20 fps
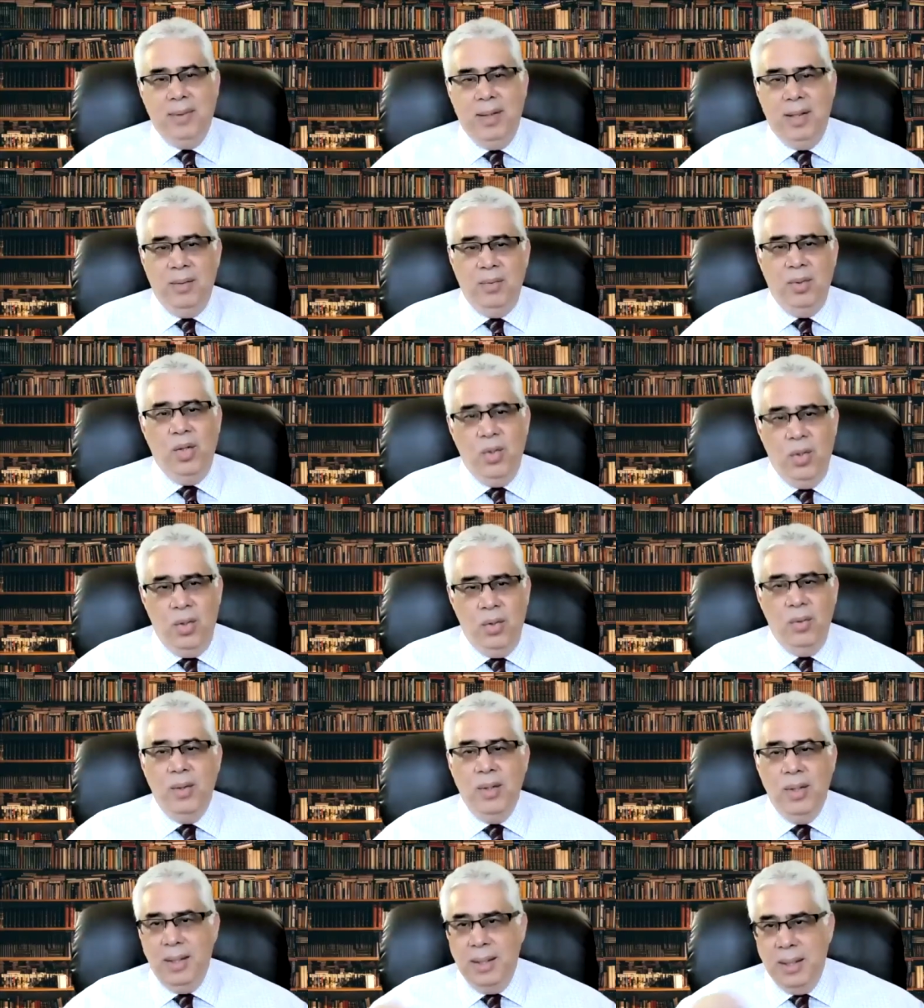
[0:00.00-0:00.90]
Uh, you
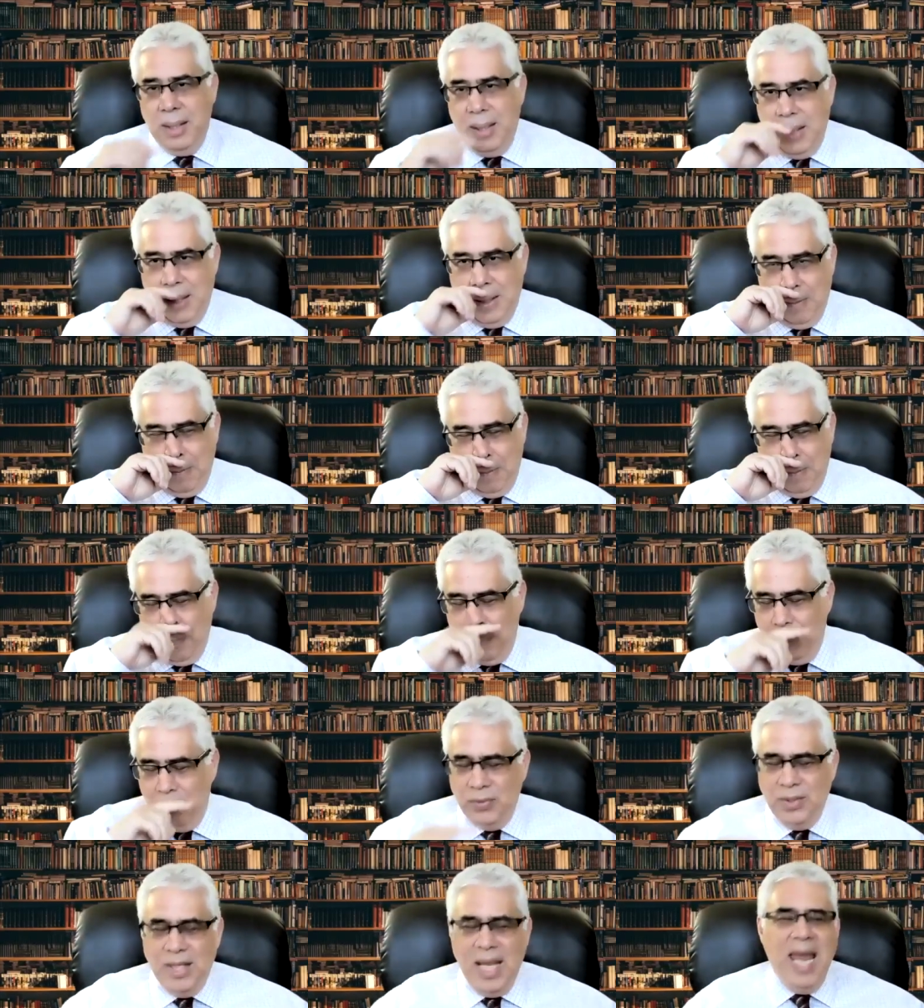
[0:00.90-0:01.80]
know, uh,
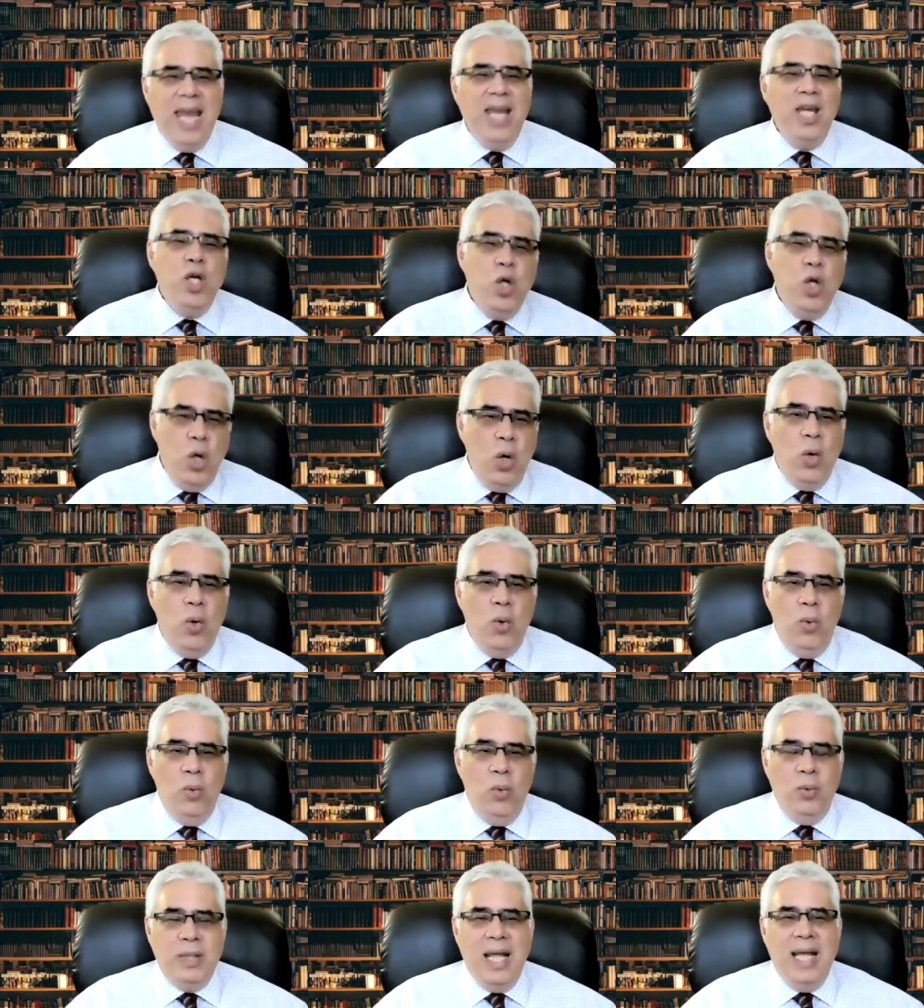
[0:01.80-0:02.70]
they
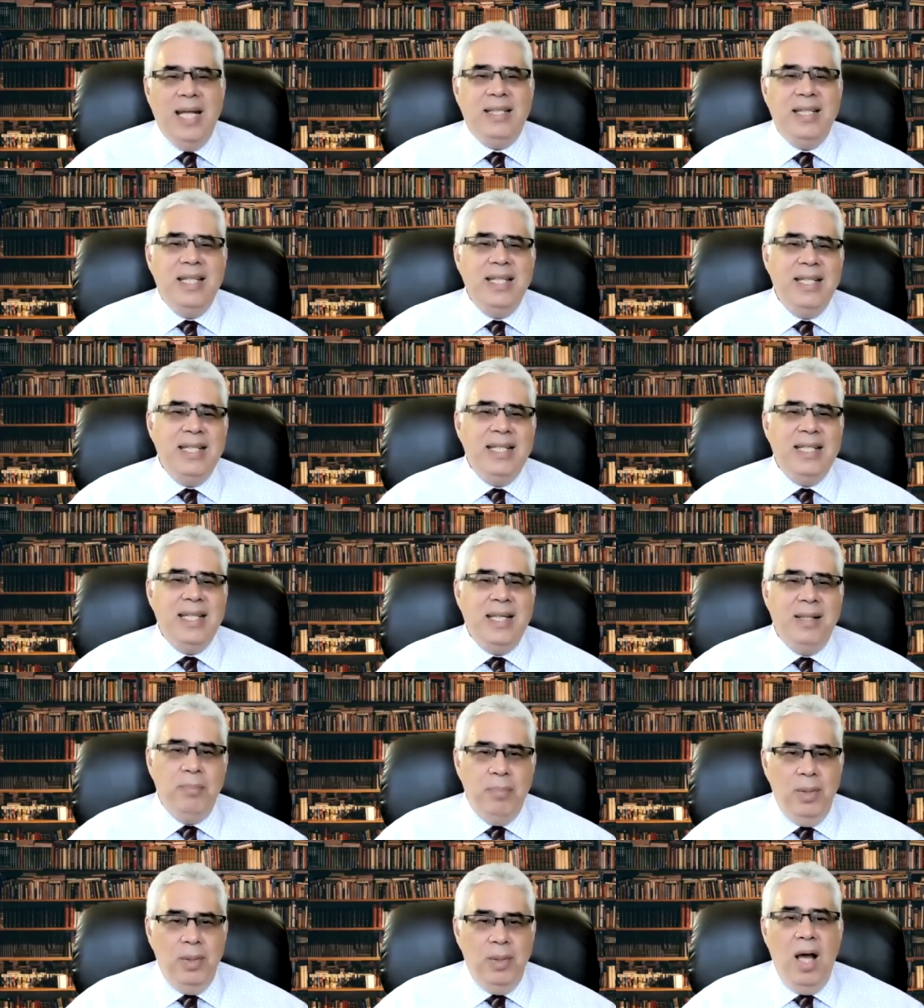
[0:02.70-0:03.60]
know that this is a
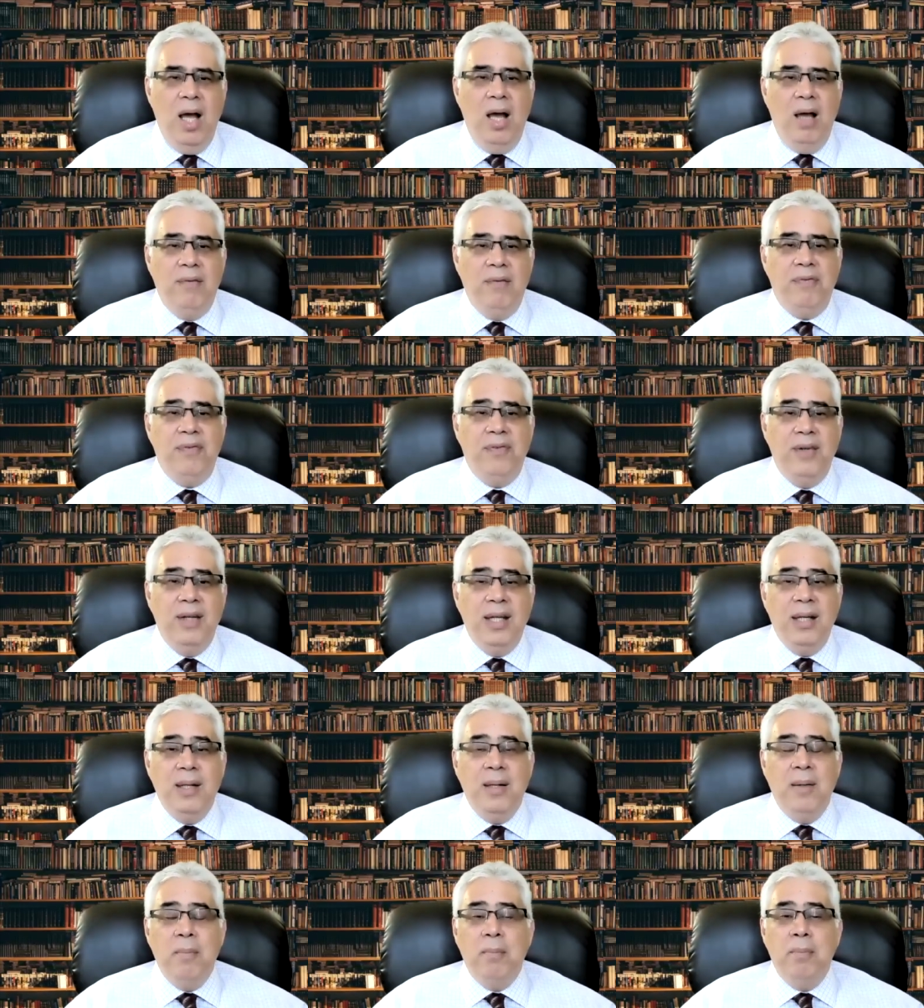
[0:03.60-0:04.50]
bluff,
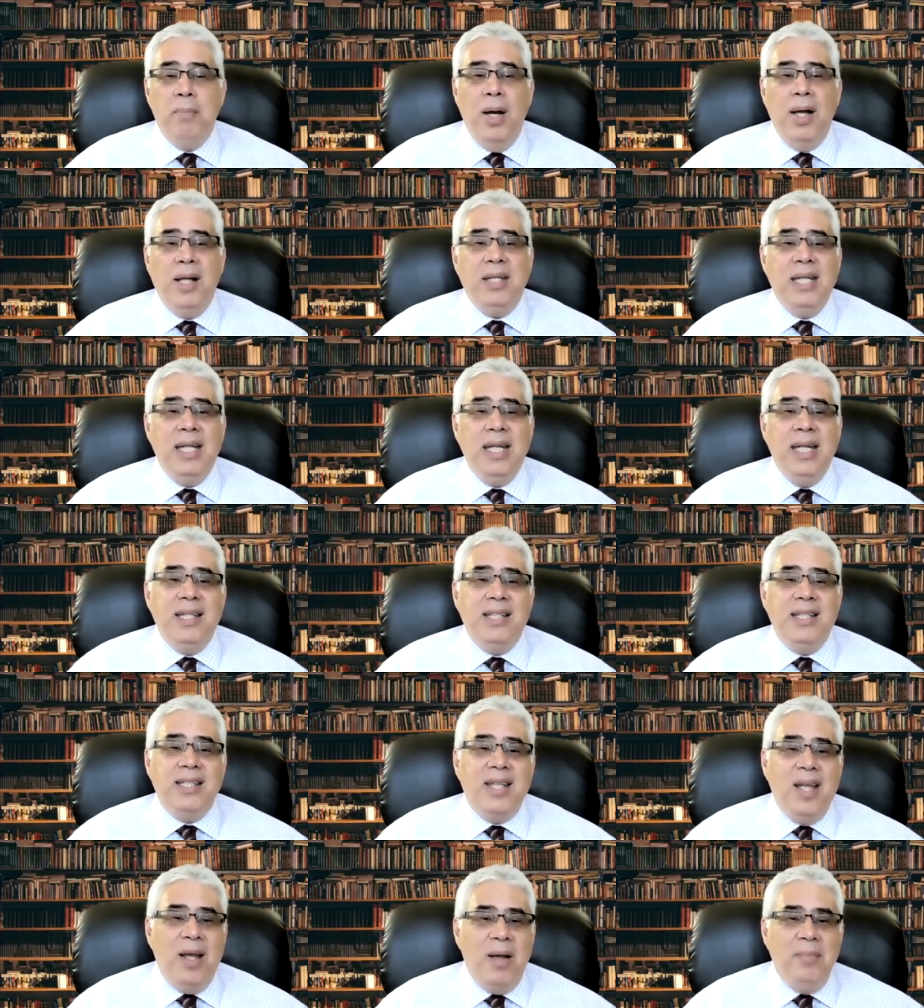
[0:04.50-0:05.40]
but
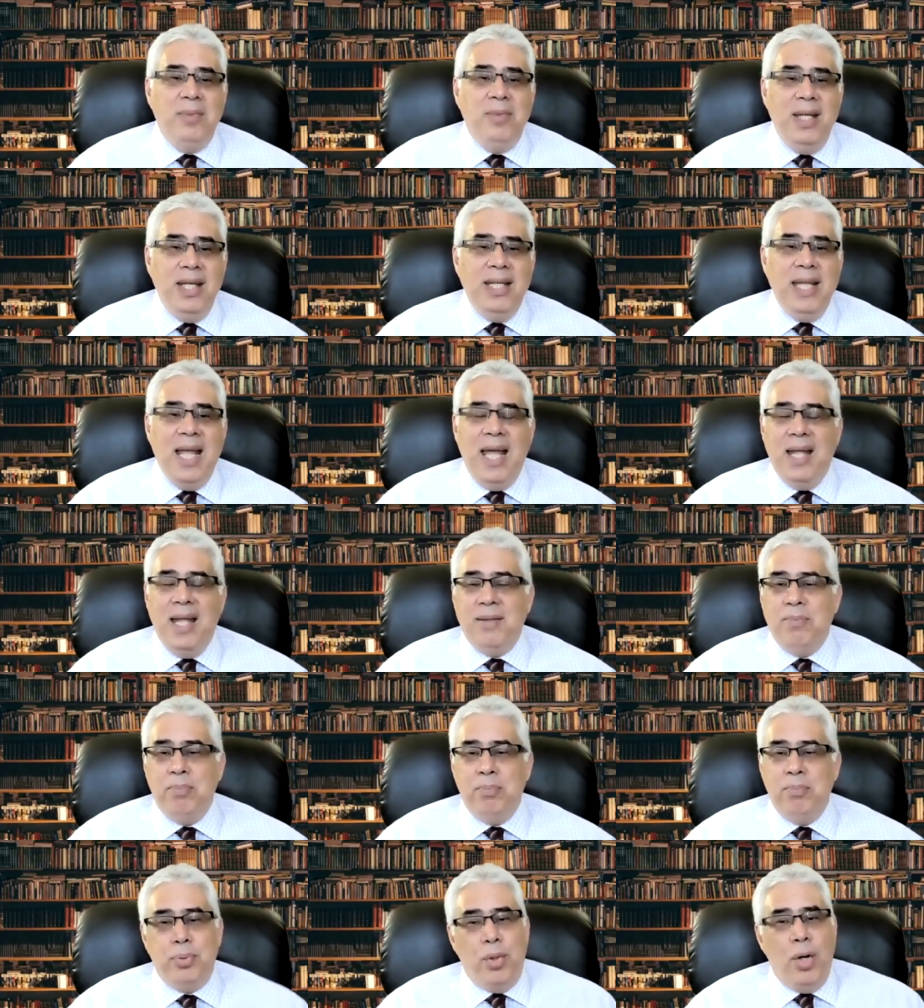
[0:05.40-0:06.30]
it's something
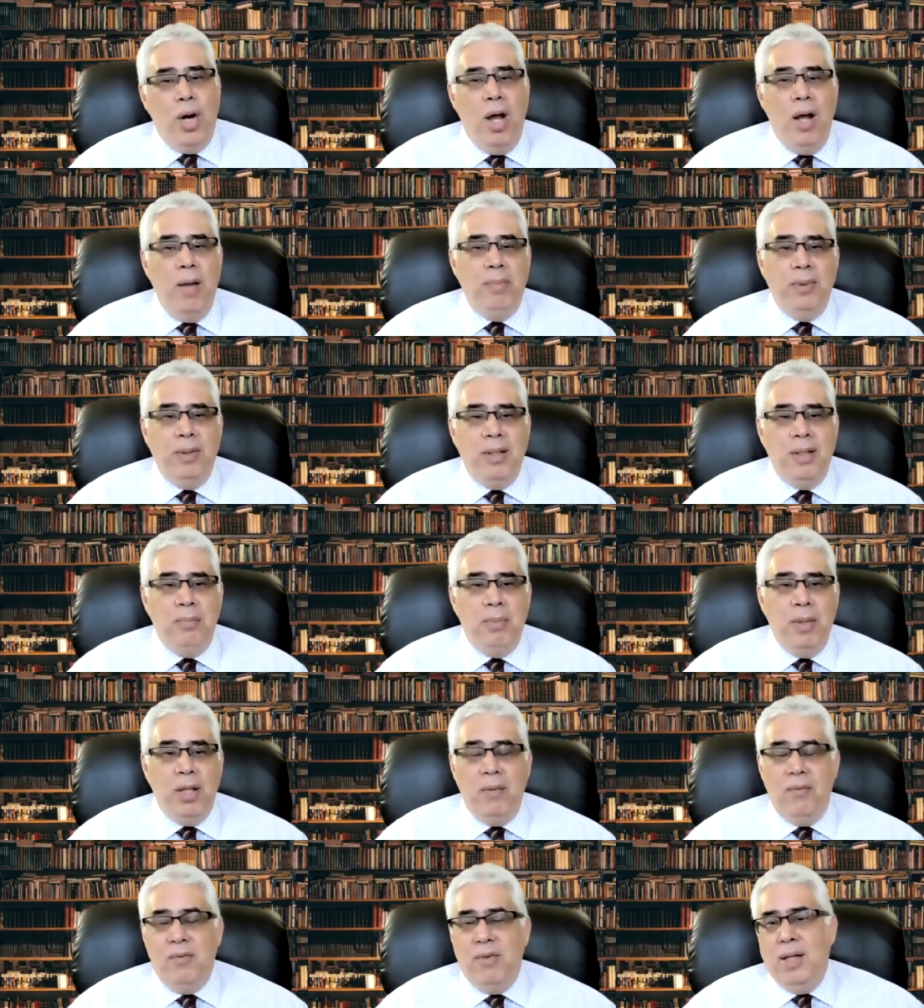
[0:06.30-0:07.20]
that probably
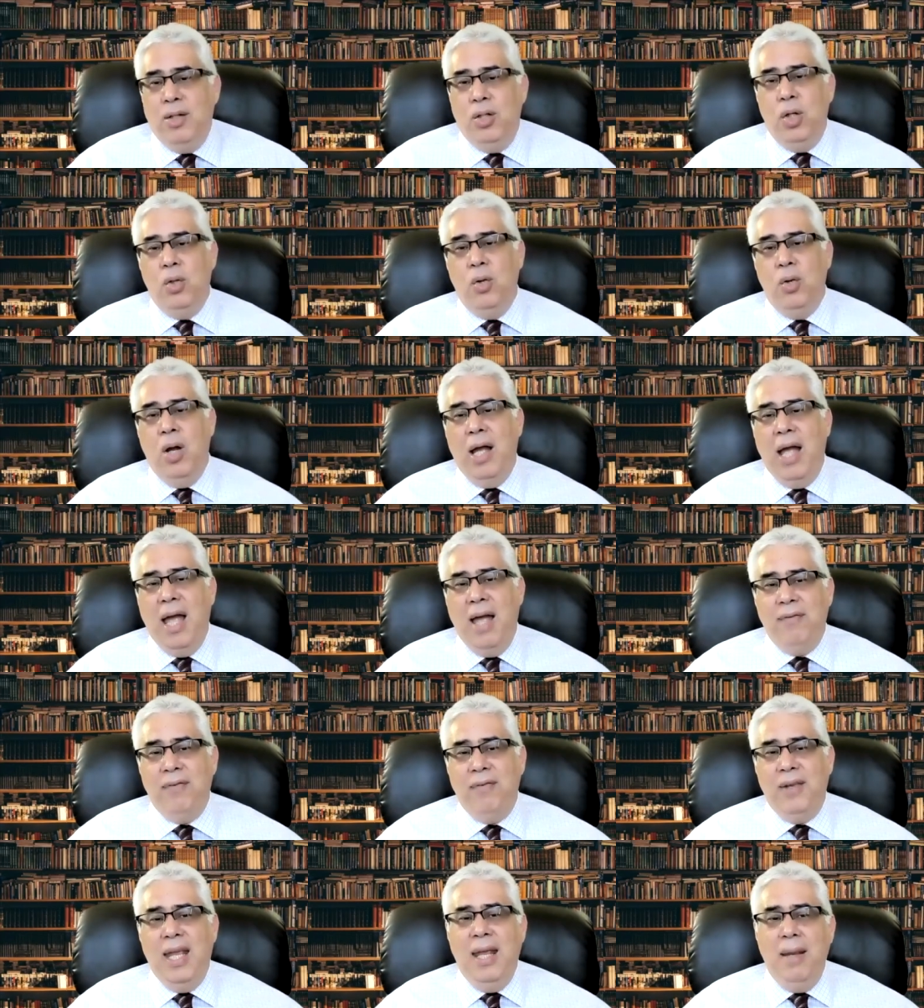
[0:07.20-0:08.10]
when you
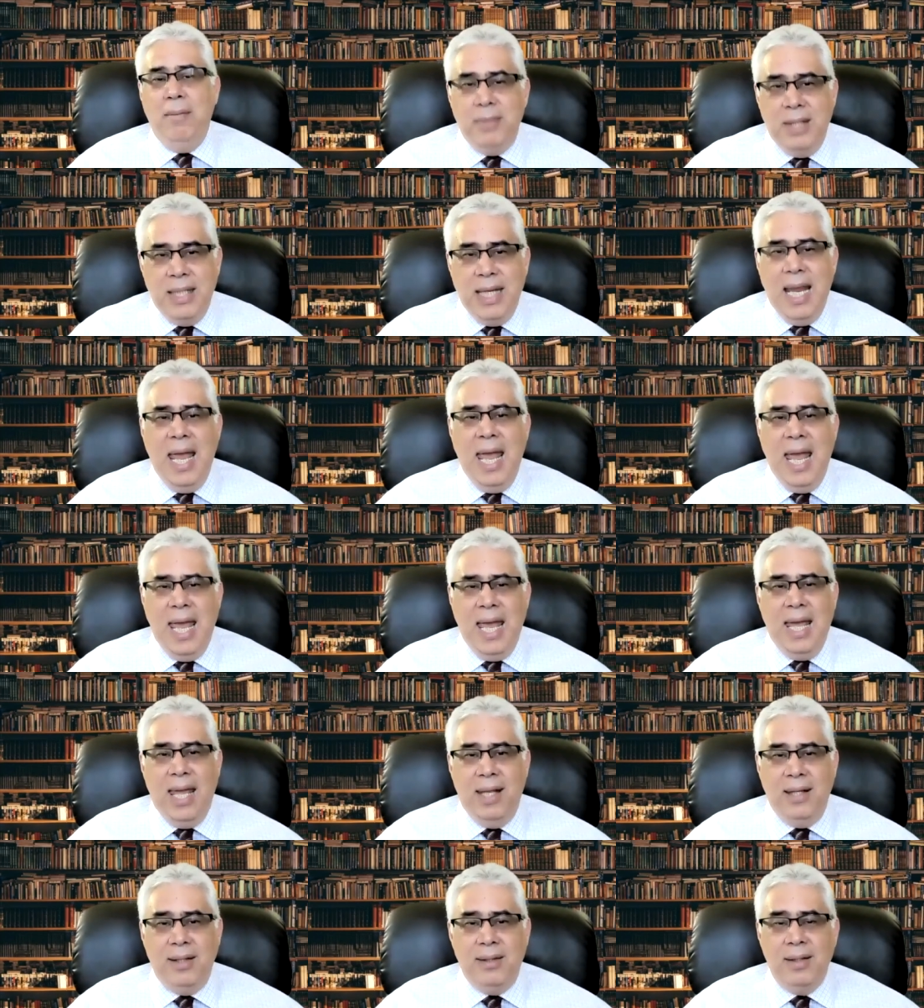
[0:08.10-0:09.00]
have empty
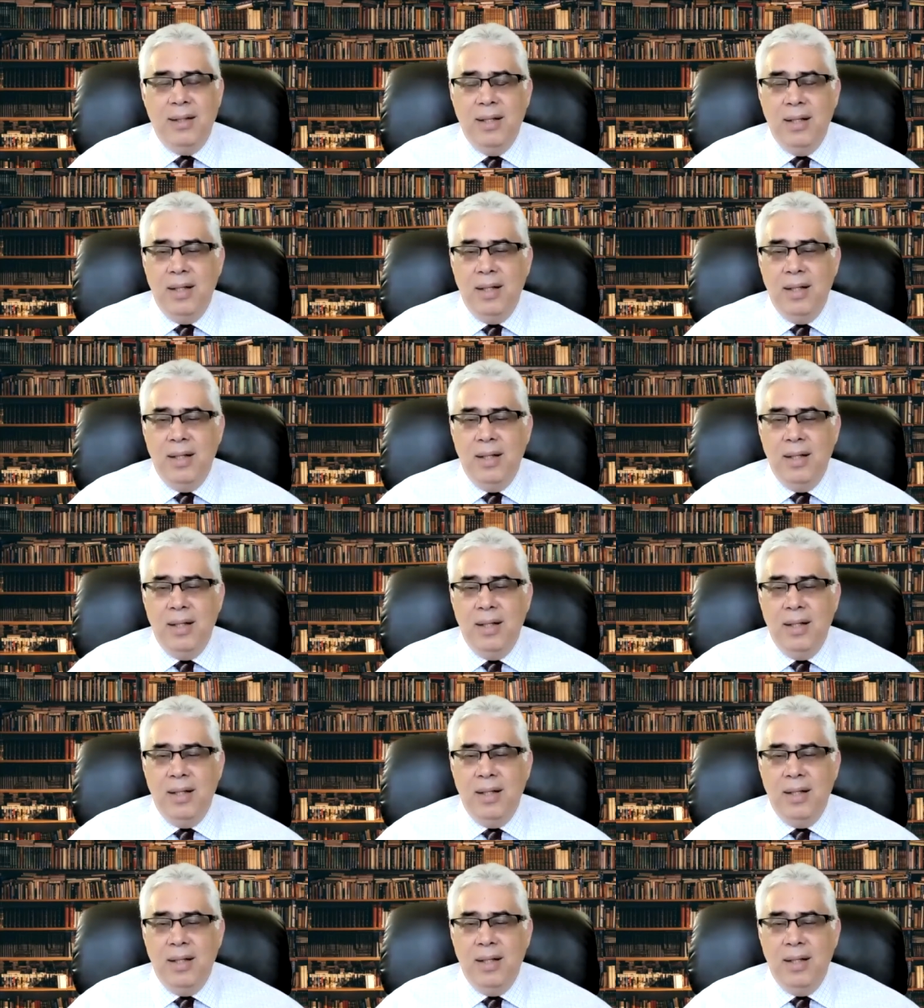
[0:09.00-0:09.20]
hand,